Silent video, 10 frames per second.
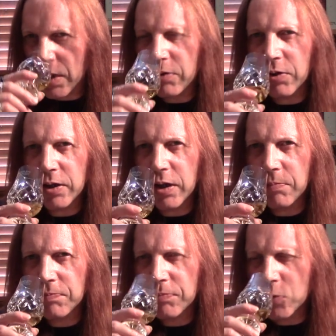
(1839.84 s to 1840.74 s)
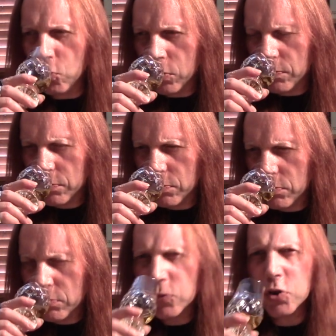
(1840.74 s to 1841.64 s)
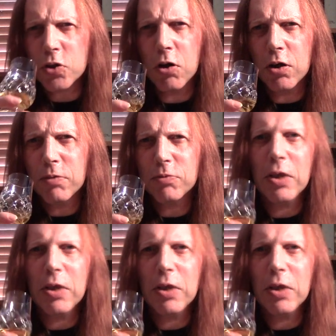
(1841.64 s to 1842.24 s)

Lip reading: Anyway, just got a